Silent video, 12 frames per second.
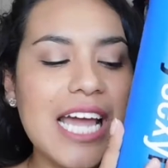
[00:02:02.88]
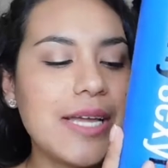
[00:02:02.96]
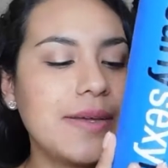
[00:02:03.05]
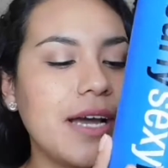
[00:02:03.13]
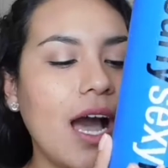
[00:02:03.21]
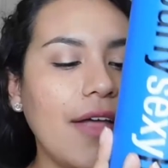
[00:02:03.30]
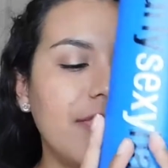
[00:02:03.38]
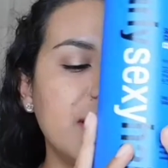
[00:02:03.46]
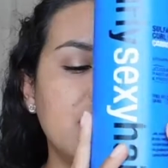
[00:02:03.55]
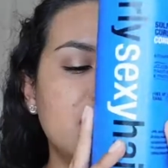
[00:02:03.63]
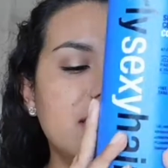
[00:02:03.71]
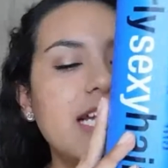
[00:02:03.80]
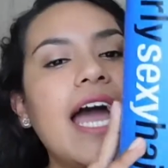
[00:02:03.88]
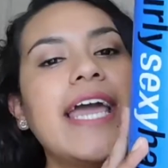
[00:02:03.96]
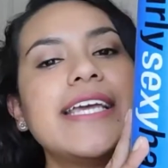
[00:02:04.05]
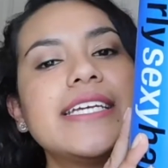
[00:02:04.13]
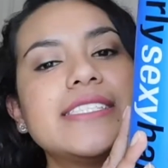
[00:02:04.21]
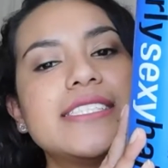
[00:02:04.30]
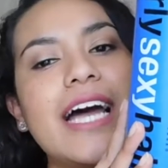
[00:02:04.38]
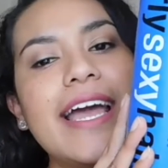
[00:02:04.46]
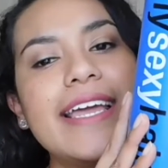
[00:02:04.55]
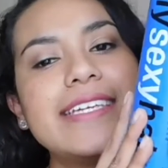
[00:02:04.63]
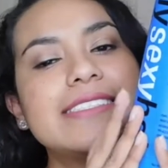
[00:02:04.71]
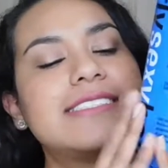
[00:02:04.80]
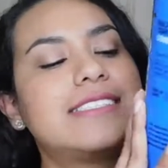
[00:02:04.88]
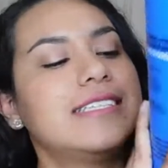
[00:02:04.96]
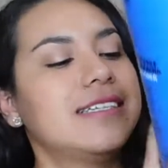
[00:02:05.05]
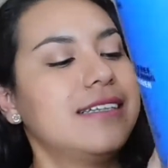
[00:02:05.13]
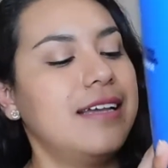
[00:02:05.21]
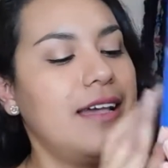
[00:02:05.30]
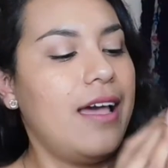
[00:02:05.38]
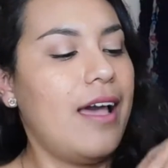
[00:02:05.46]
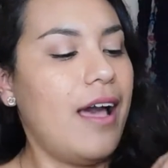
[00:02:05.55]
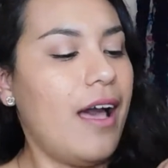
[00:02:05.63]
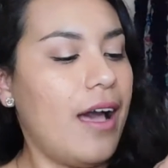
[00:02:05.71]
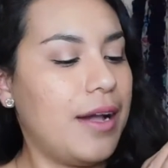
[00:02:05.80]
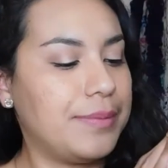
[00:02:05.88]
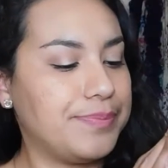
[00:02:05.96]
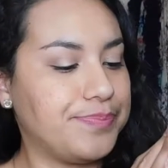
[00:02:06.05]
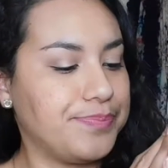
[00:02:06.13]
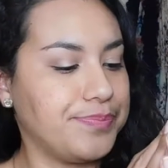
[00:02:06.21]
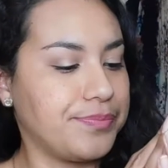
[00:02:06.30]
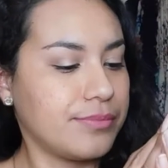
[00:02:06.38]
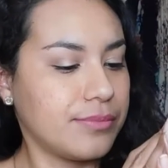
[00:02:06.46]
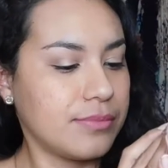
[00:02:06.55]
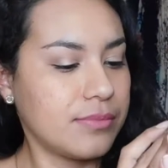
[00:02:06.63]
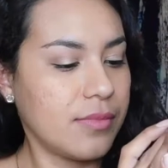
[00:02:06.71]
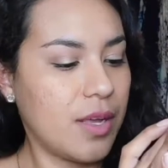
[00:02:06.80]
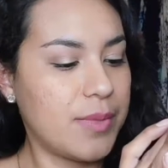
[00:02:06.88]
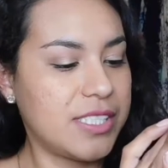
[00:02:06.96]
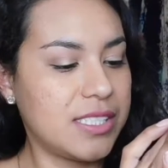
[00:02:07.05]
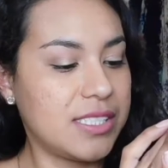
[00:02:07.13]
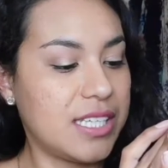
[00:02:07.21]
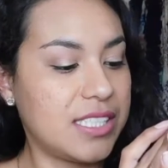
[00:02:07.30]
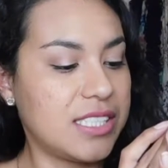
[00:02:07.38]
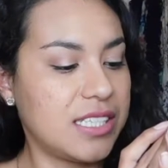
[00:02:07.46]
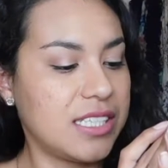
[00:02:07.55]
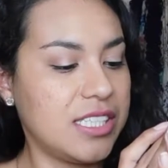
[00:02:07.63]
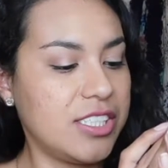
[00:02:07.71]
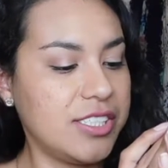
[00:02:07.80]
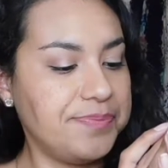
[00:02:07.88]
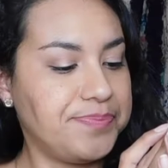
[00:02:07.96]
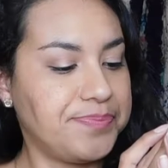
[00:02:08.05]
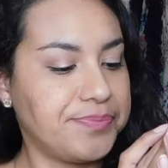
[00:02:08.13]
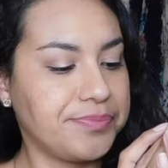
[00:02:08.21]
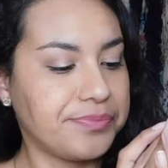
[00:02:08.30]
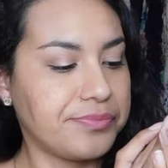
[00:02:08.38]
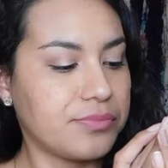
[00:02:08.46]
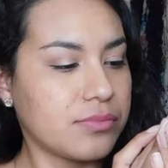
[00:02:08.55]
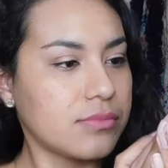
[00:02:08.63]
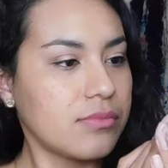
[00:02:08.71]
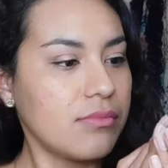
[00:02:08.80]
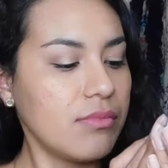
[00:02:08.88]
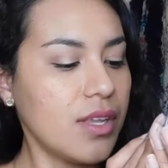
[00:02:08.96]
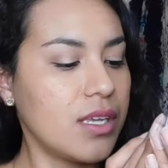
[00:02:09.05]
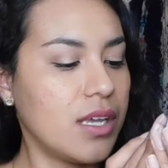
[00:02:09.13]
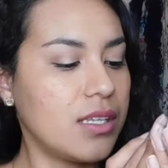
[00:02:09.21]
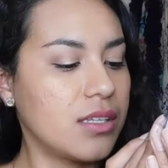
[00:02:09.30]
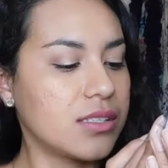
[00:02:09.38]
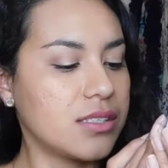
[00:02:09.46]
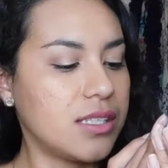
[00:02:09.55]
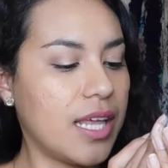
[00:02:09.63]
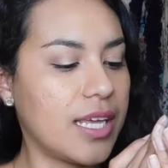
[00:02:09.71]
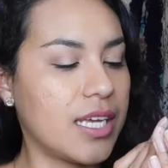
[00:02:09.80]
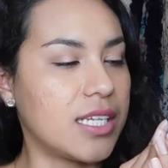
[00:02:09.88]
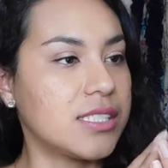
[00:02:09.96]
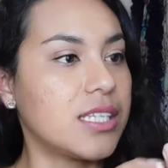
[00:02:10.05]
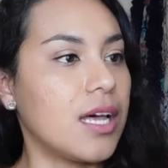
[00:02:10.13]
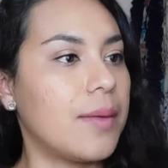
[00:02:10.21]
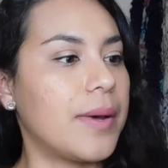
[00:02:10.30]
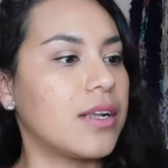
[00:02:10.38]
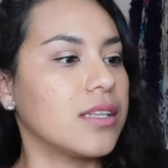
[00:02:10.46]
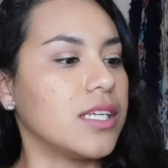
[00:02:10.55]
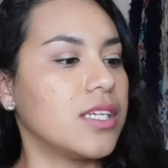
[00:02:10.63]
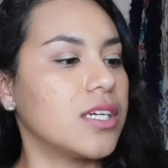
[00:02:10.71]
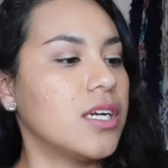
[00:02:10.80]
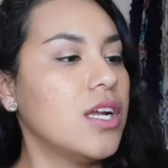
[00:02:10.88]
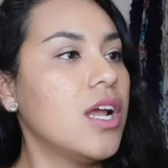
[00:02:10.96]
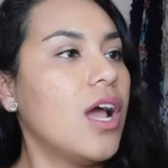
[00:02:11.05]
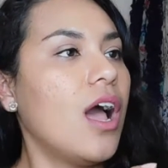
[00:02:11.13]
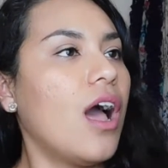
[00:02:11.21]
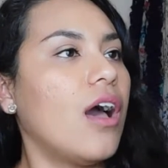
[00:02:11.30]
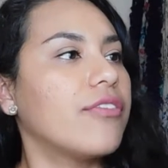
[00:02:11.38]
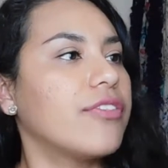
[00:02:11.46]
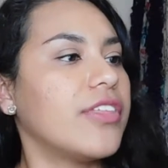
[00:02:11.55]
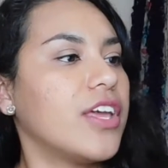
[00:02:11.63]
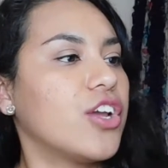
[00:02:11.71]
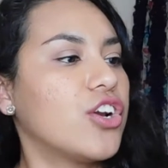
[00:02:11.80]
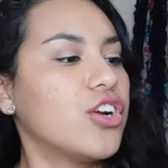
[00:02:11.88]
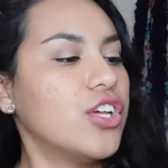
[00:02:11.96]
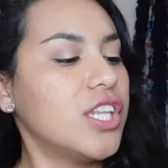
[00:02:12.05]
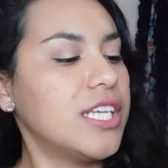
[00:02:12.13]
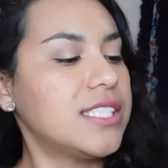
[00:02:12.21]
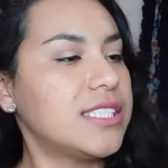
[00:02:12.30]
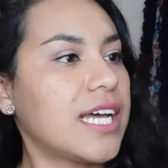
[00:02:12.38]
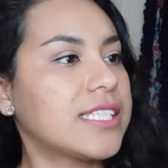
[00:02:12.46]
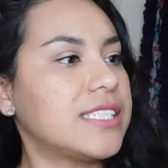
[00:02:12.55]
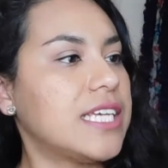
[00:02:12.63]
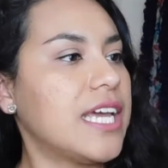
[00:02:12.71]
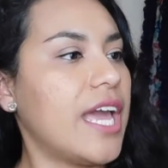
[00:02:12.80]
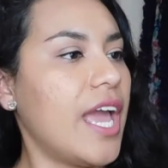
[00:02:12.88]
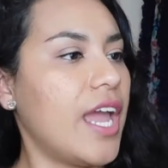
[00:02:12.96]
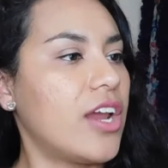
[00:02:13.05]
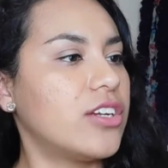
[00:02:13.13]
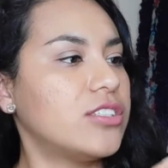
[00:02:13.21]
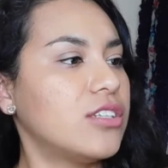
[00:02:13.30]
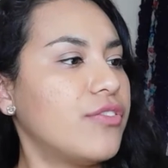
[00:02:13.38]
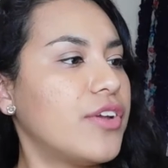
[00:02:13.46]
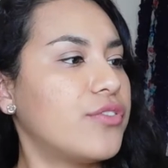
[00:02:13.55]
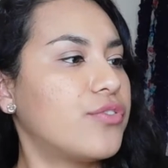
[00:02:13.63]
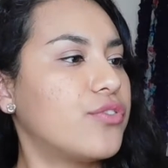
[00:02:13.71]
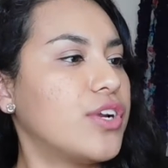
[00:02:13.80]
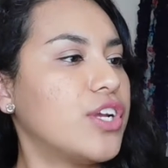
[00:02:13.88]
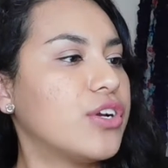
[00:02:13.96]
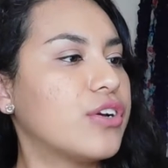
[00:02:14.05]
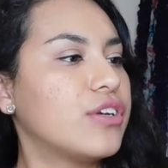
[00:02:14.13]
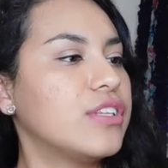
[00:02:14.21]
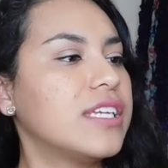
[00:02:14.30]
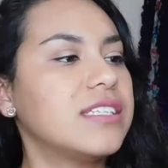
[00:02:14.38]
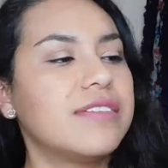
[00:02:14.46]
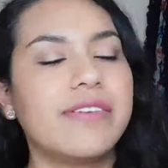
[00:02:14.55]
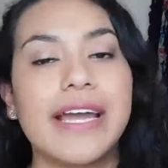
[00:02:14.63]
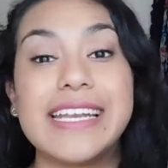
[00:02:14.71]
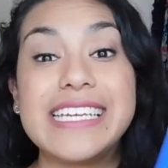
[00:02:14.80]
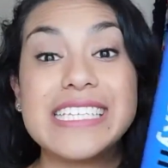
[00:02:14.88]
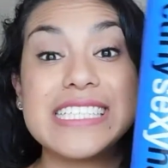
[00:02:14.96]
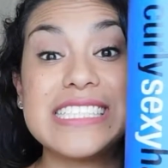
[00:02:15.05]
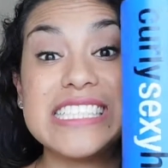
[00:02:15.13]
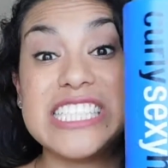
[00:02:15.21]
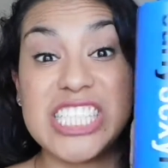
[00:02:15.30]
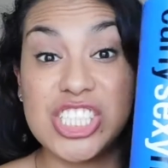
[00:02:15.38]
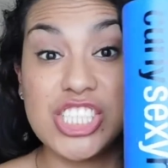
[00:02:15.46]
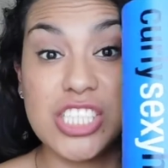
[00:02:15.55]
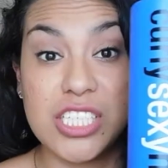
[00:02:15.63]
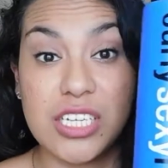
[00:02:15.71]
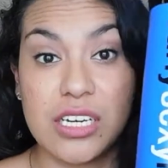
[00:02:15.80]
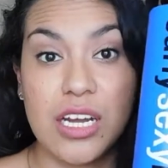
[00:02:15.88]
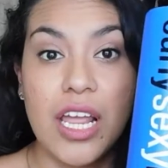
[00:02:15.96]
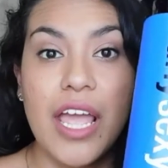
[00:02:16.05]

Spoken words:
I got this giant, how much is it? Is it a liter? It looks like it is about a liter of the Curly Sexy Hair Sulfate Free Curling Defining Conditioner.